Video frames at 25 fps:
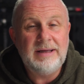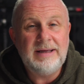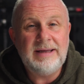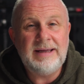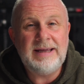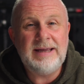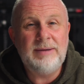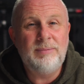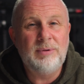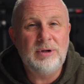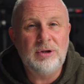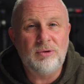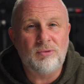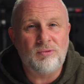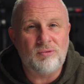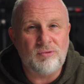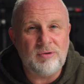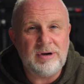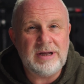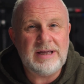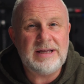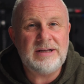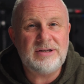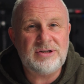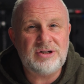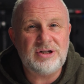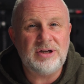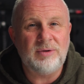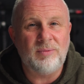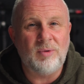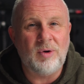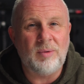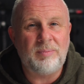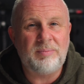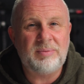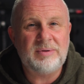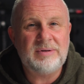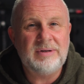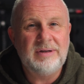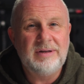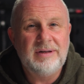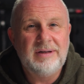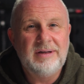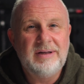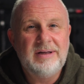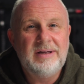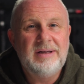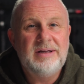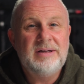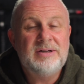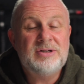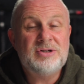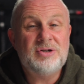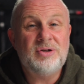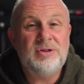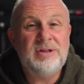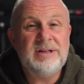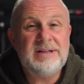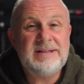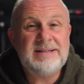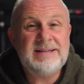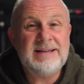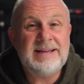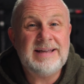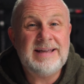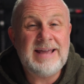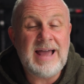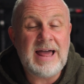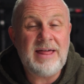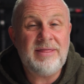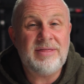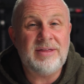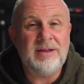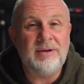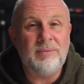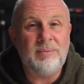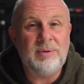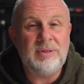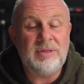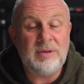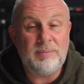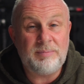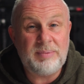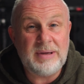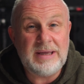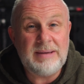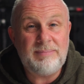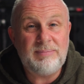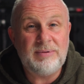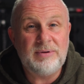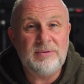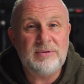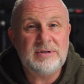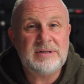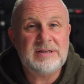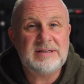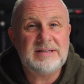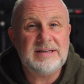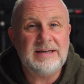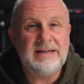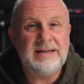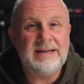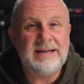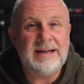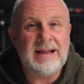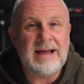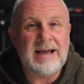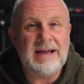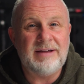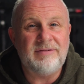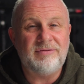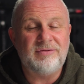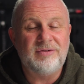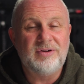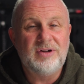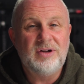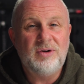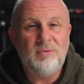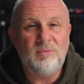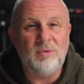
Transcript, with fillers: He will raise you up so that together with the people who are still alive,